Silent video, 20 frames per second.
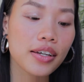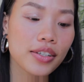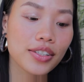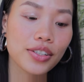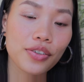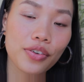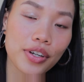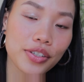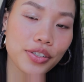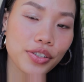
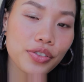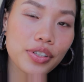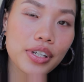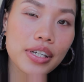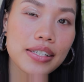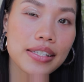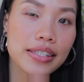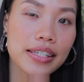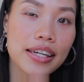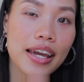So as you
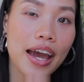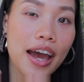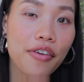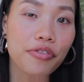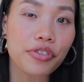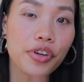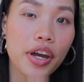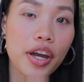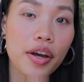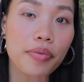can see,
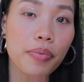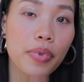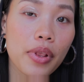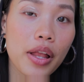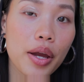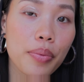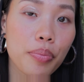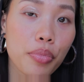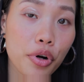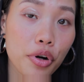after I
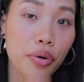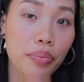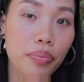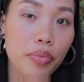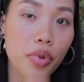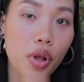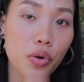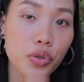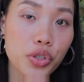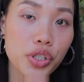apply perm
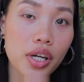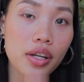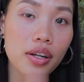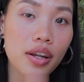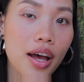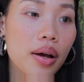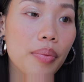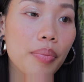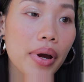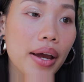lotion,
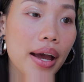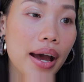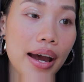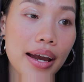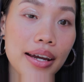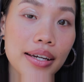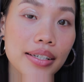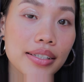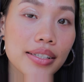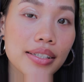my
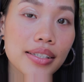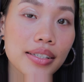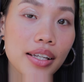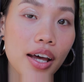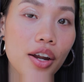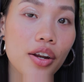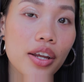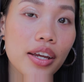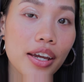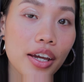eye is
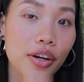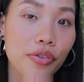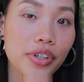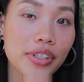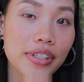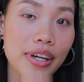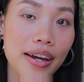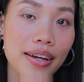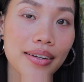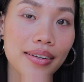not
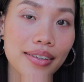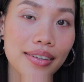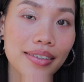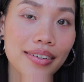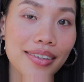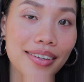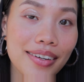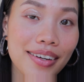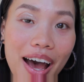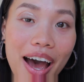irritated.
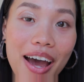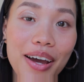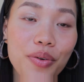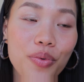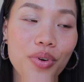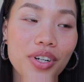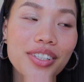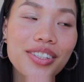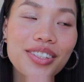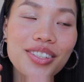I
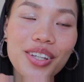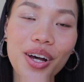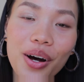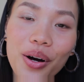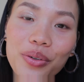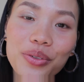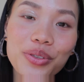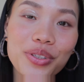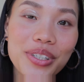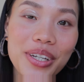was
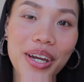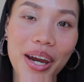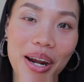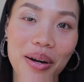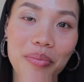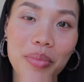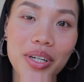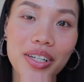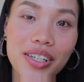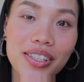so
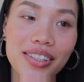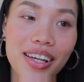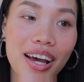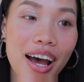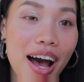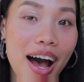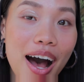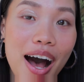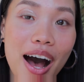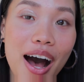scared because
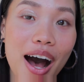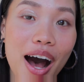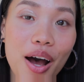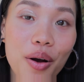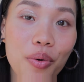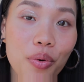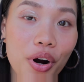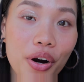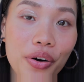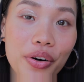I
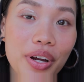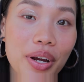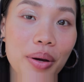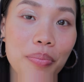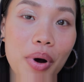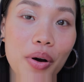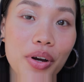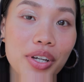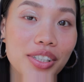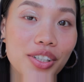worry
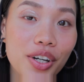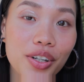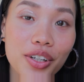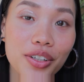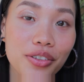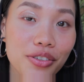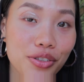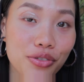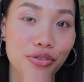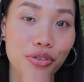about it's gonna
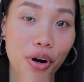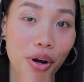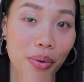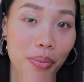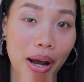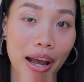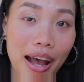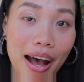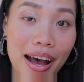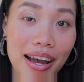destroy
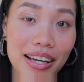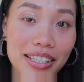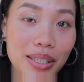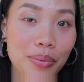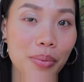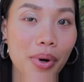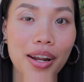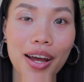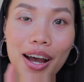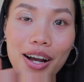my eyes,
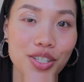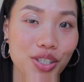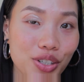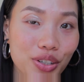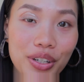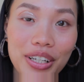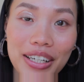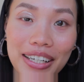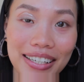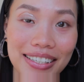but
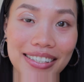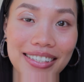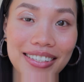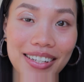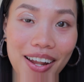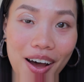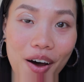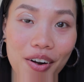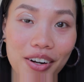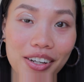actually it's
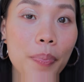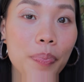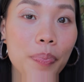not,